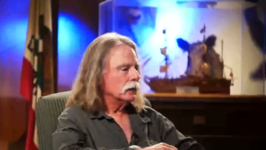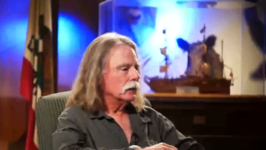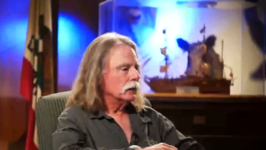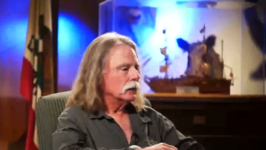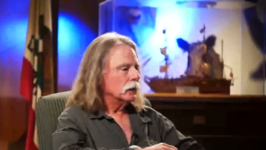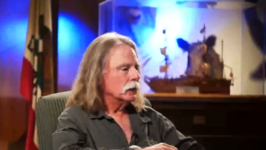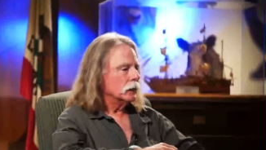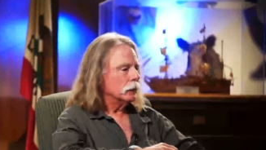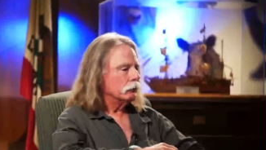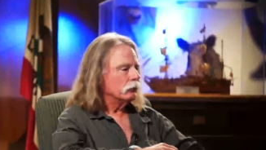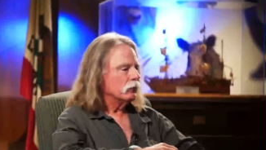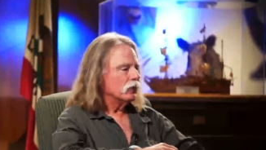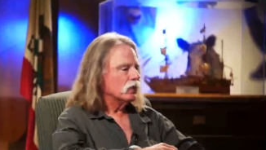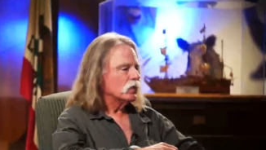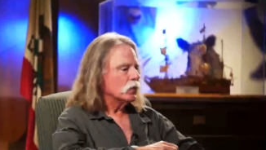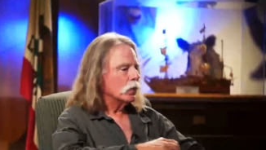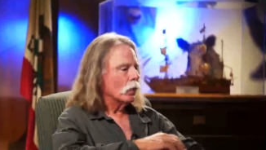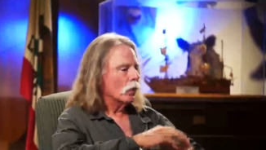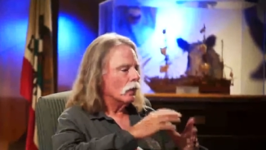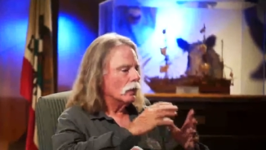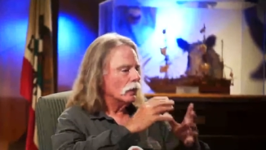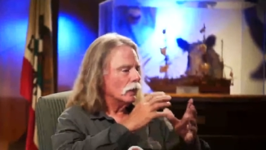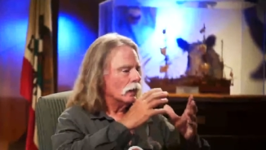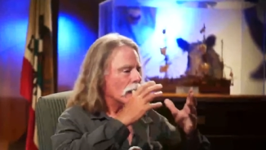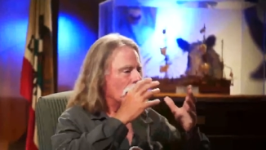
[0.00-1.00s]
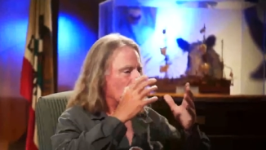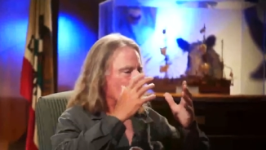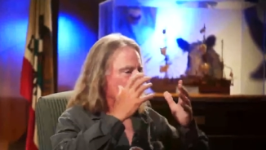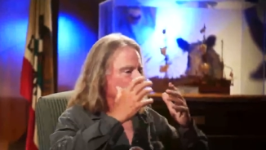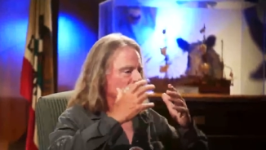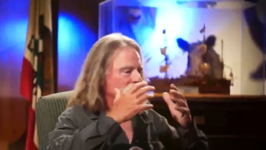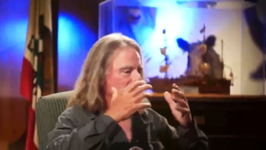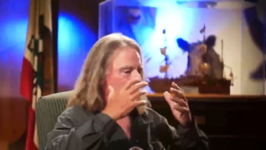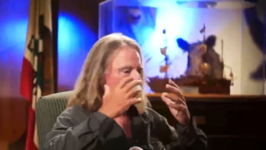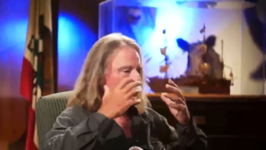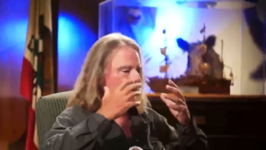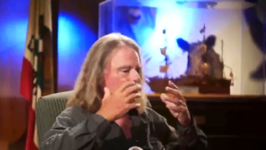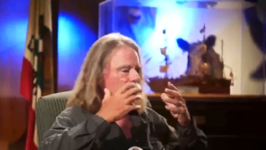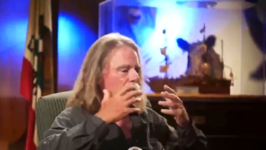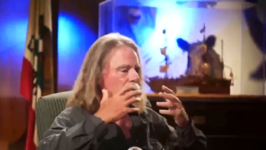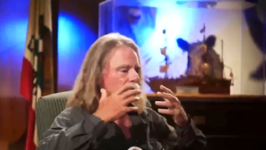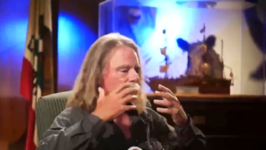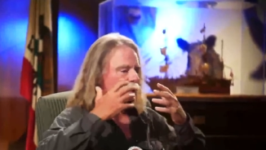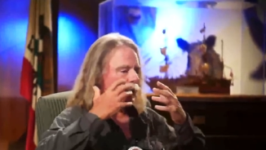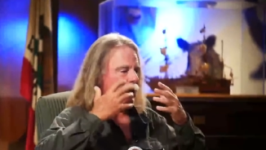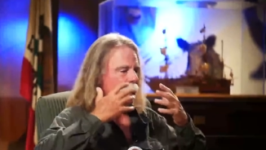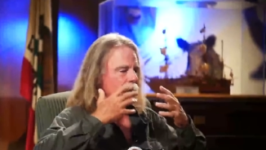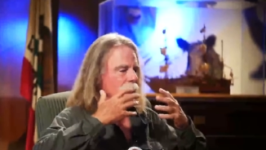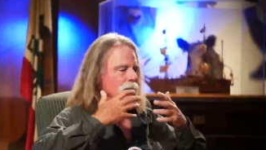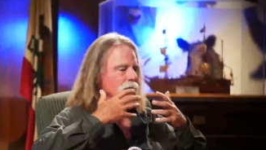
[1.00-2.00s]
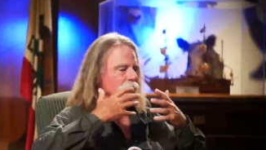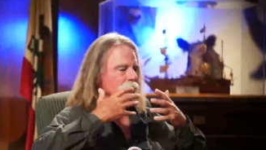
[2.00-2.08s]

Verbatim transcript: Um, so I was able to take